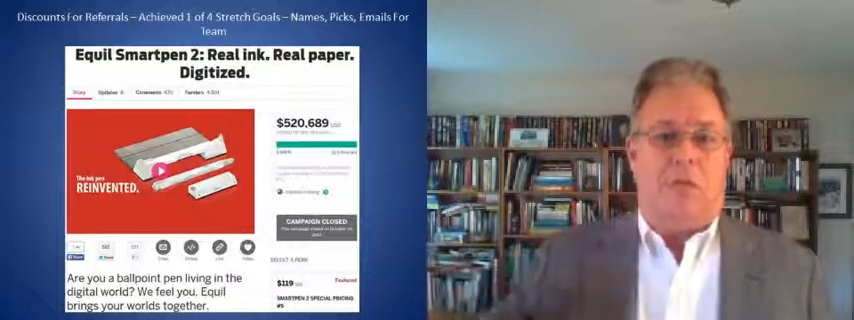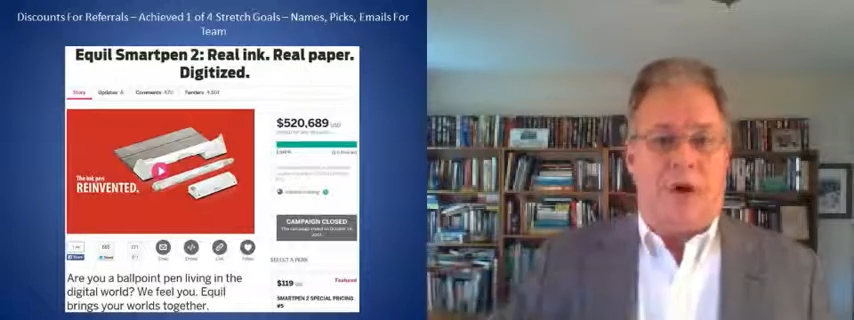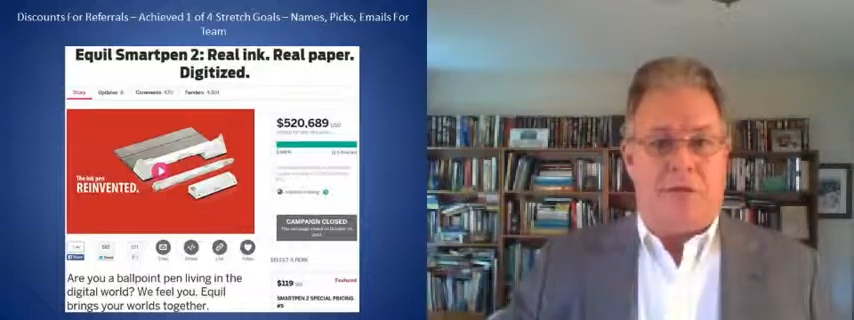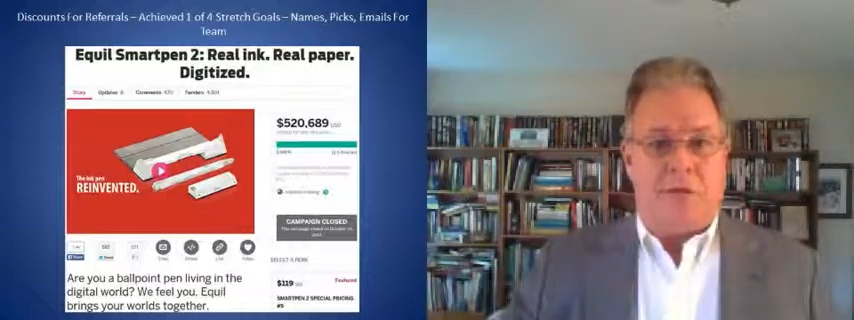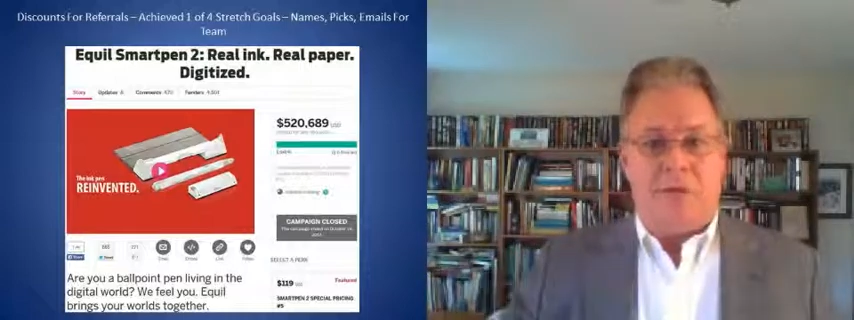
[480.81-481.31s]

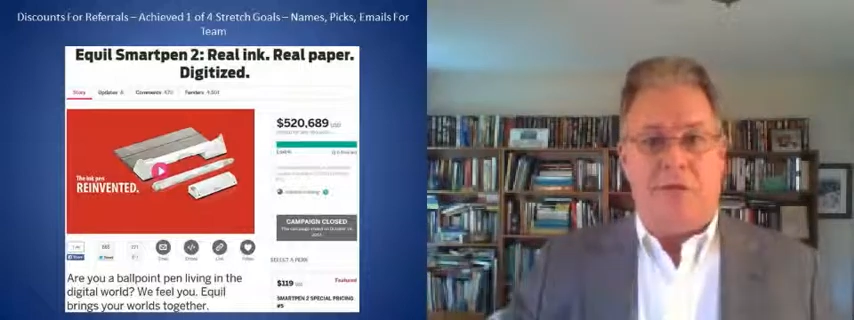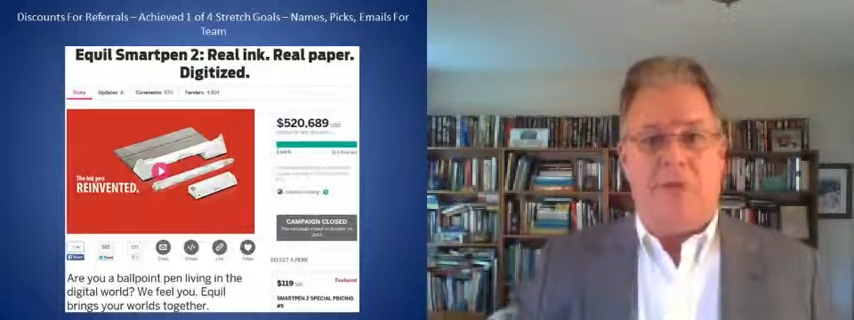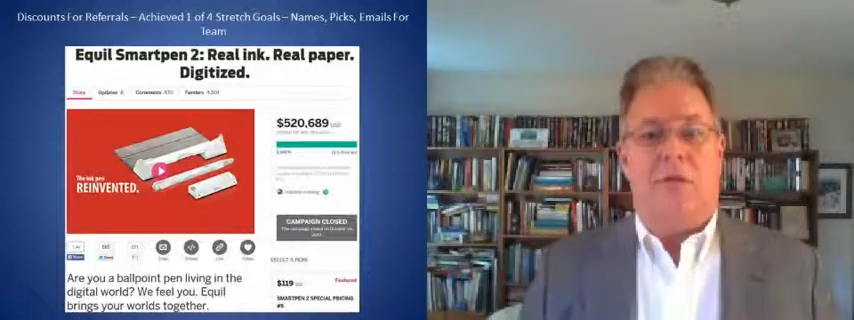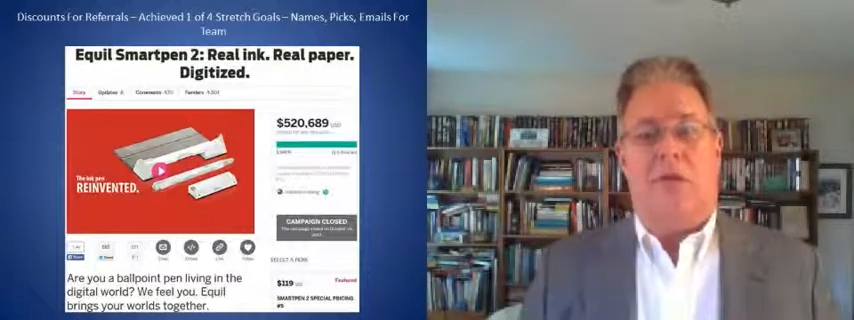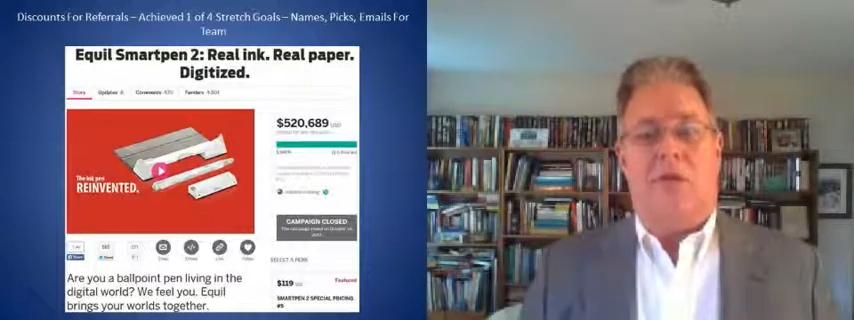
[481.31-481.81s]
buys it,
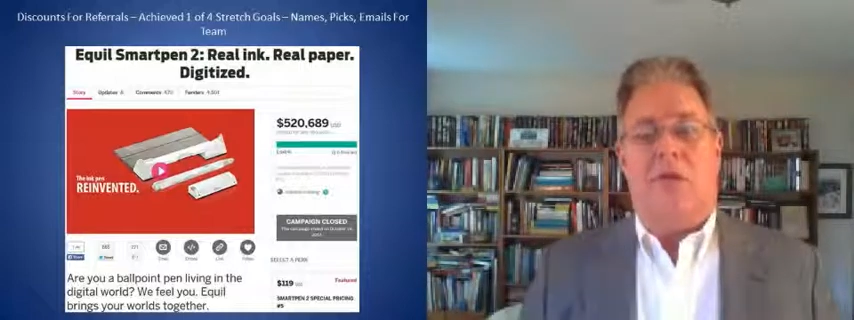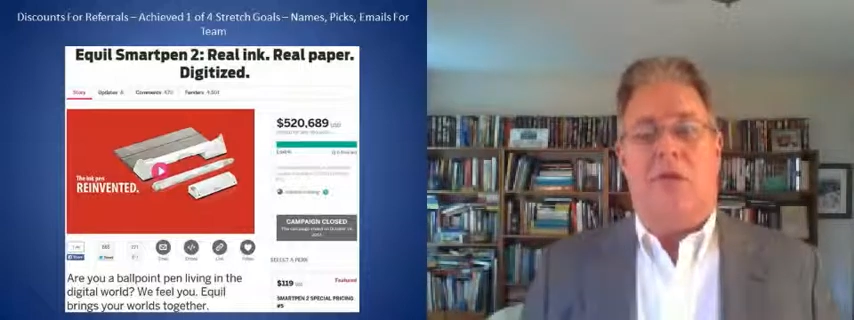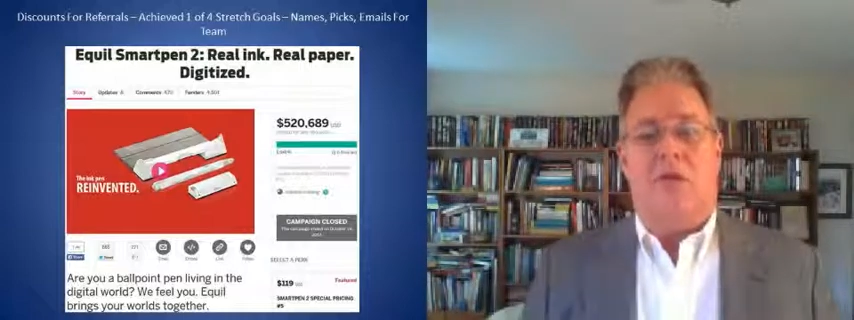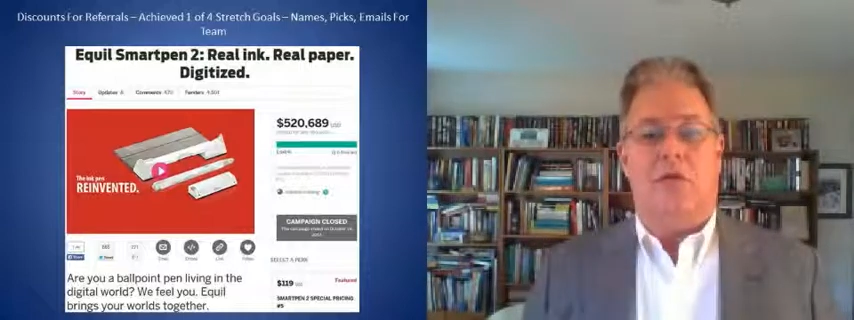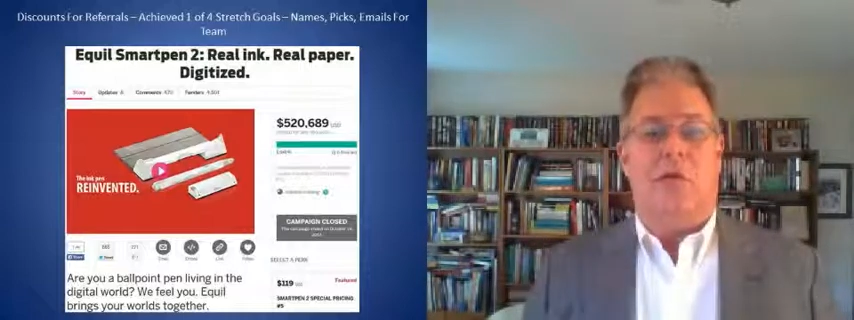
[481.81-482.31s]

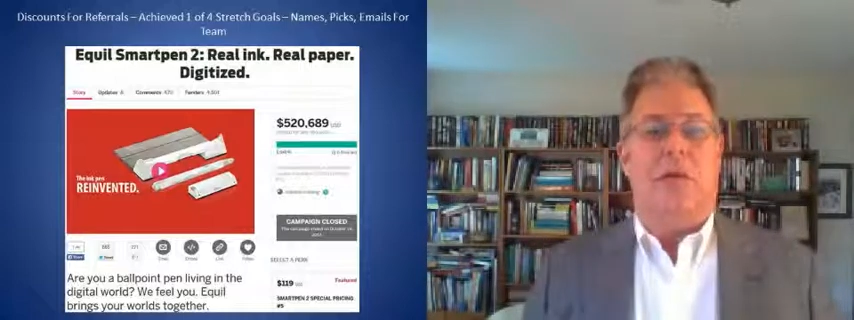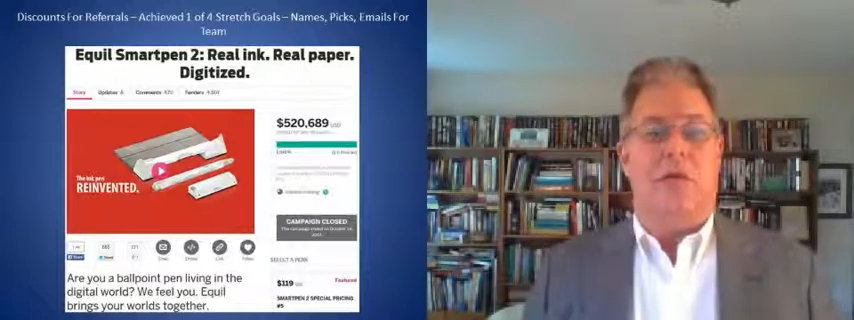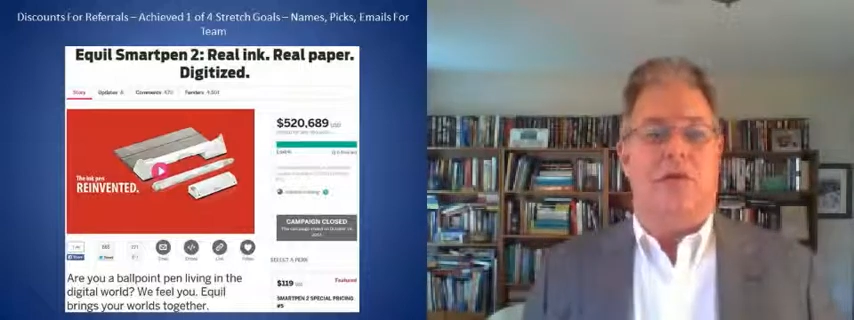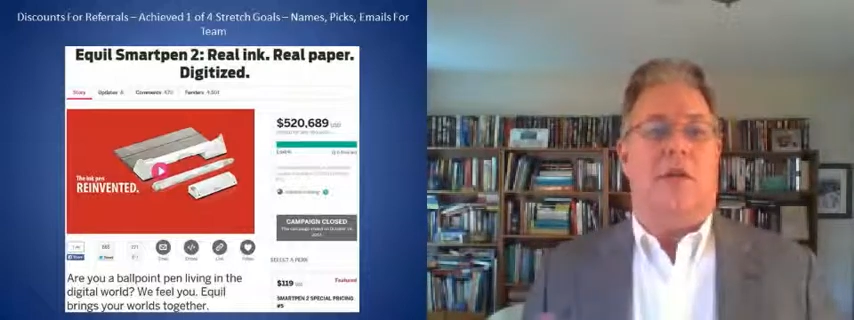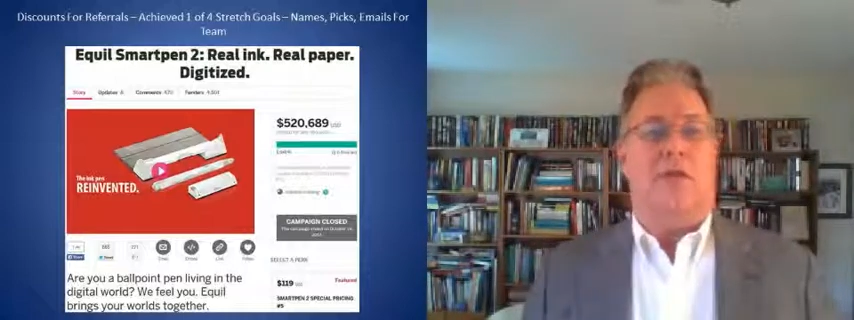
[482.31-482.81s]
you get a
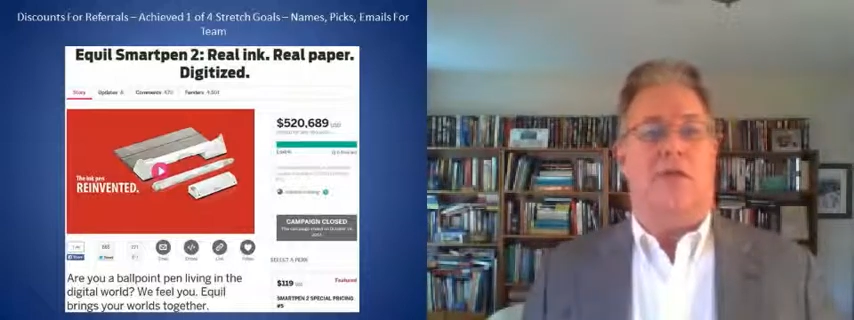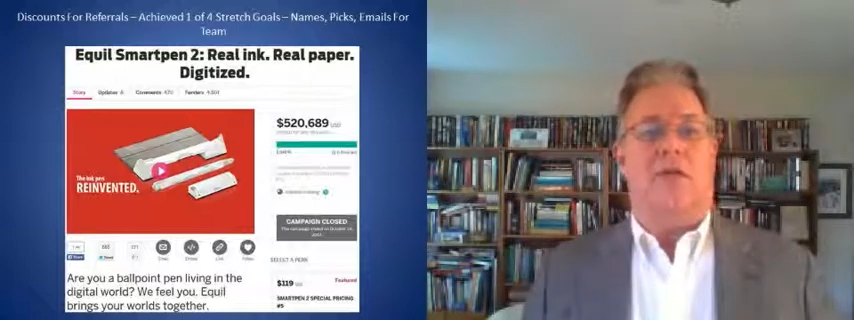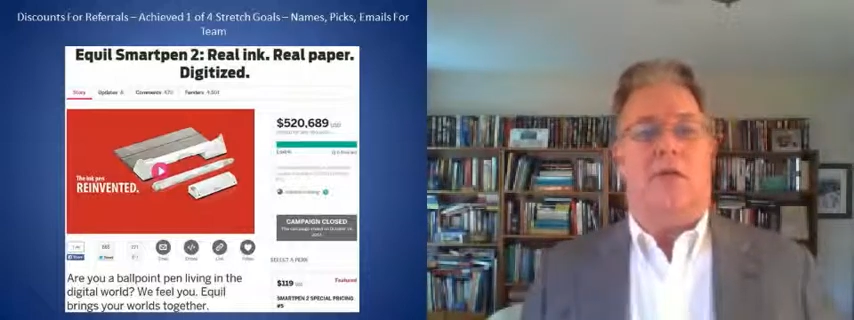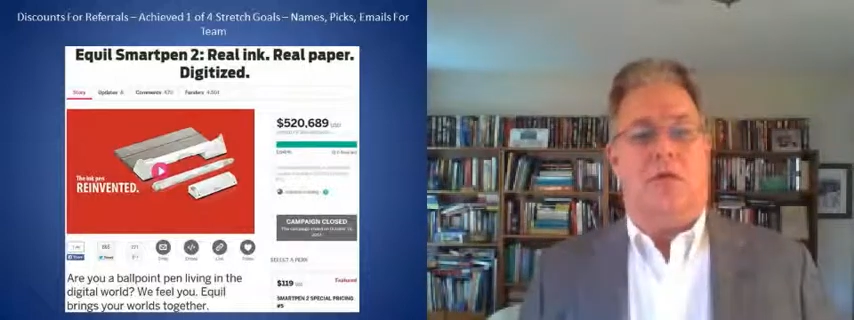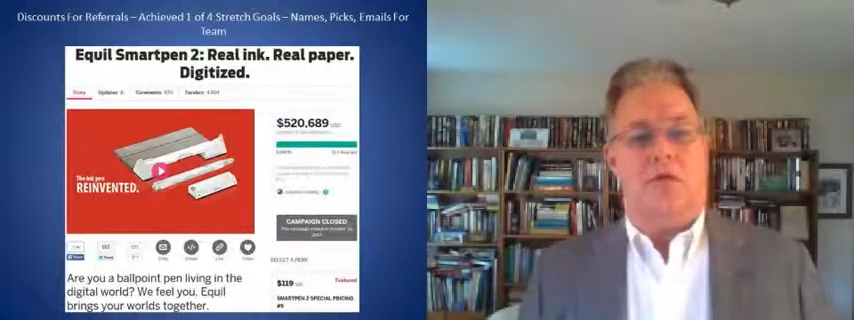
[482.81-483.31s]
discount on
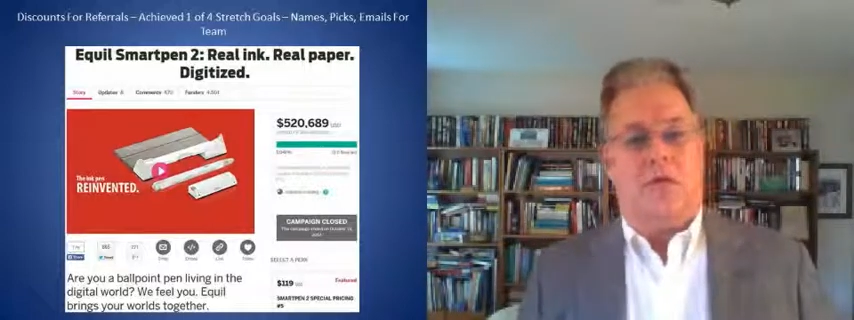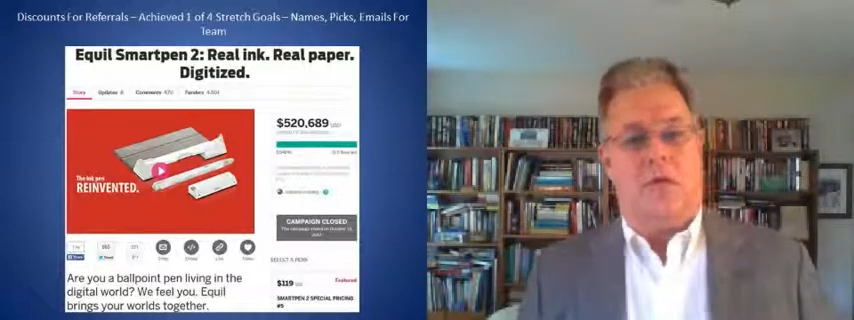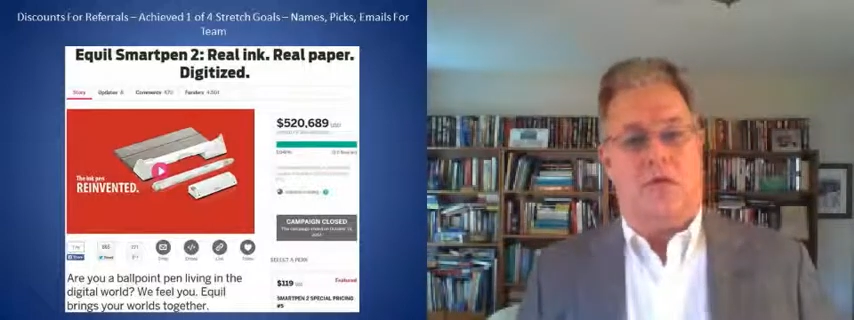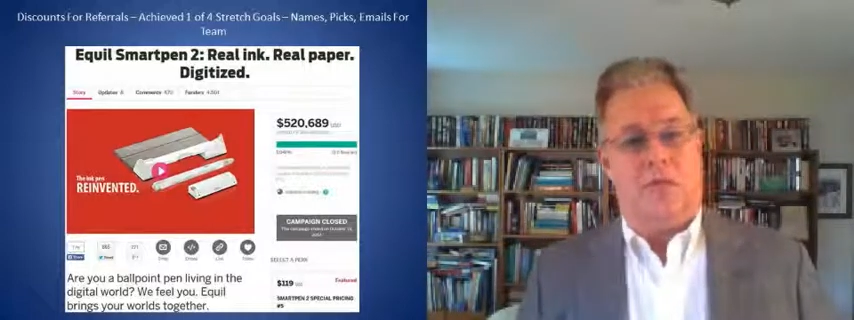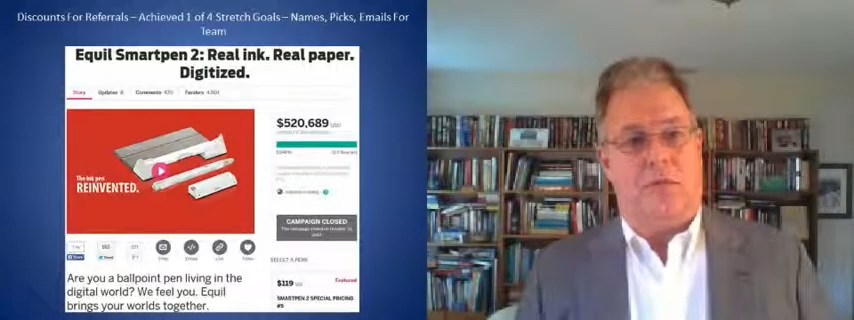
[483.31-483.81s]
your
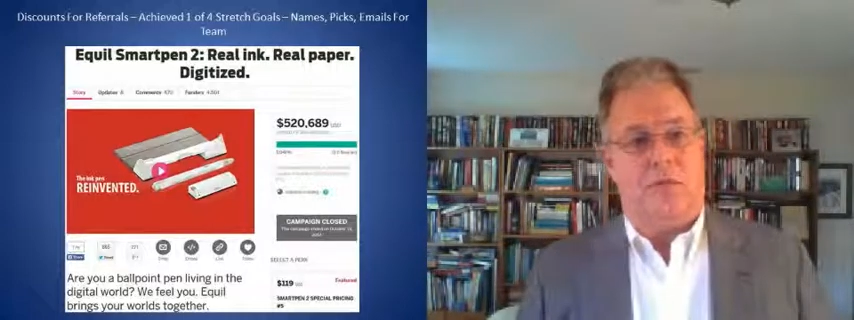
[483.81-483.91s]
purchase.